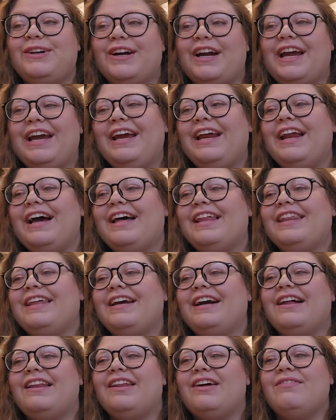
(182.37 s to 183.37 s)
great. I
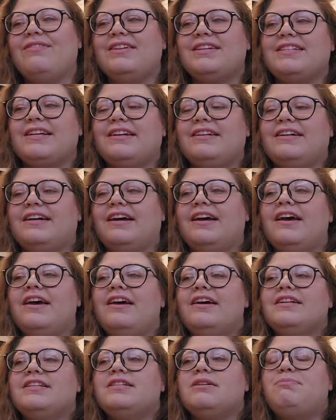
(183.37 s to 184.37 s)
think I love this idea
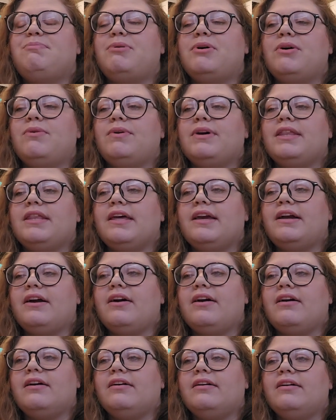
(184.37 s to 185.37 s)
to put with like
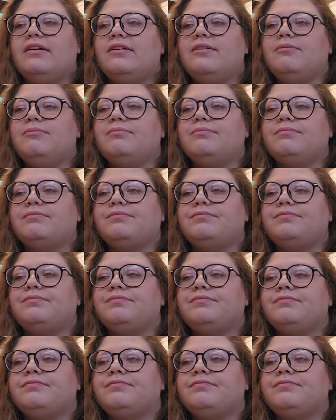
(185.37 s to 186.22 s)
our um